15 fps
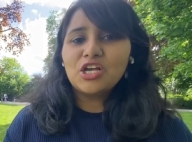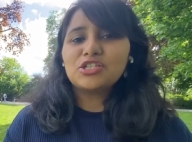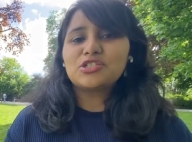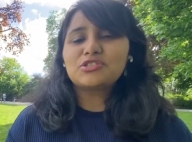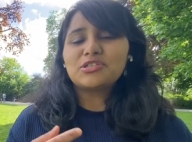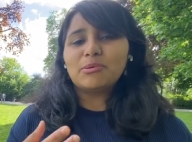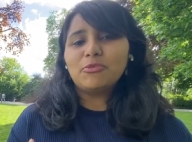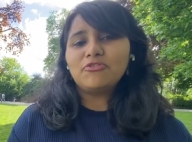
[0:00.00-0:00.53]

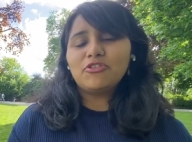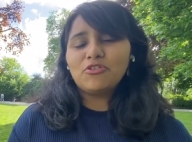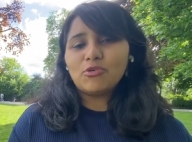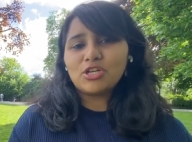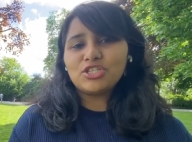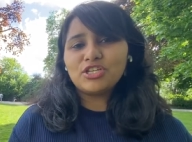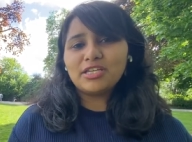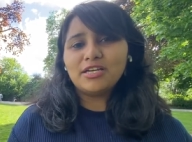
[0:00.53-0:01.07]
So some of you
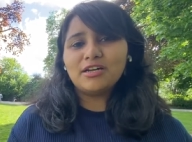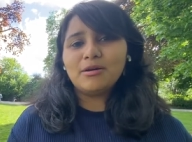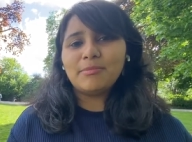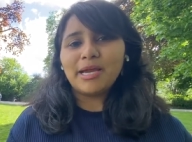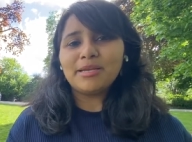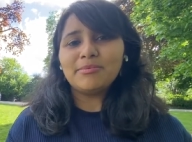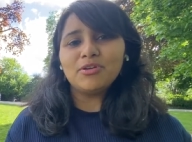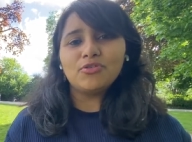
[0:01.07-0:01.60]
watching here
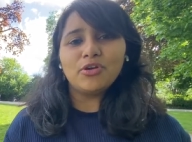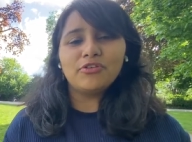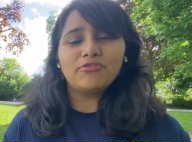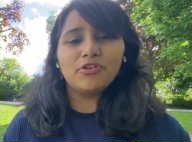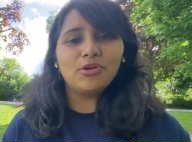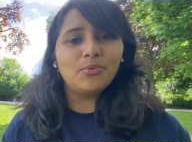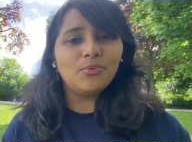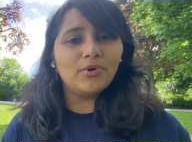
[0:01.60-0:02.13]
might be going
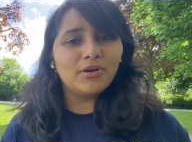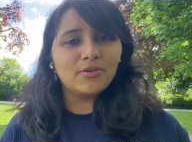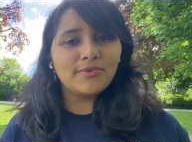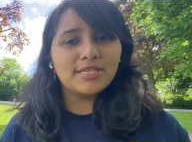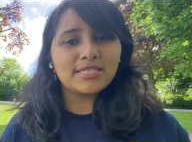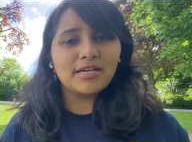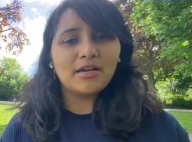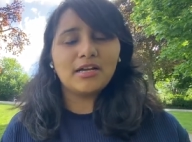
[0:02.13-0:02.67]
for your work
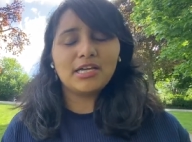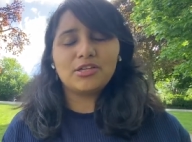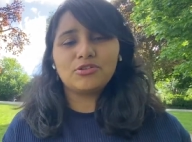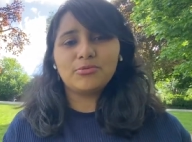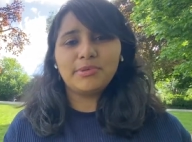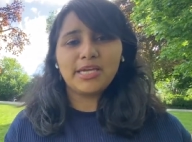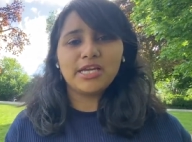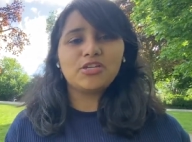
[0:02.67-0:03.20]
visa, it
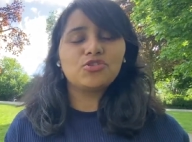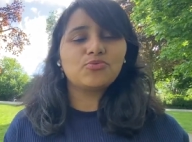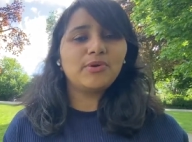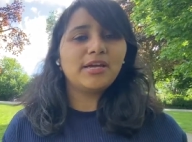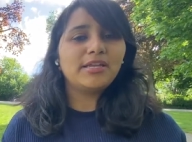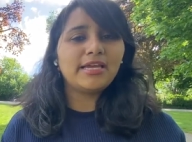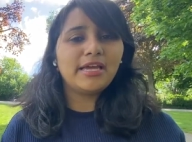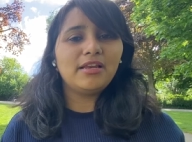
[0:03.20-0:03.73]
could be
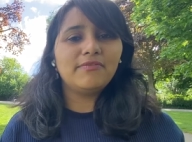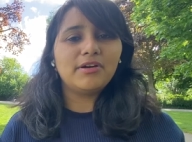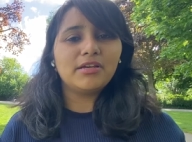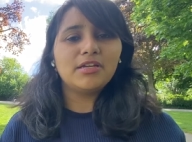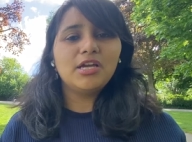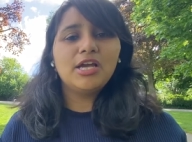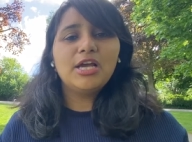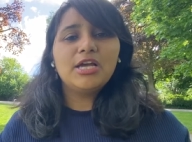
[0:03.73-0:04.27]
H1, L1.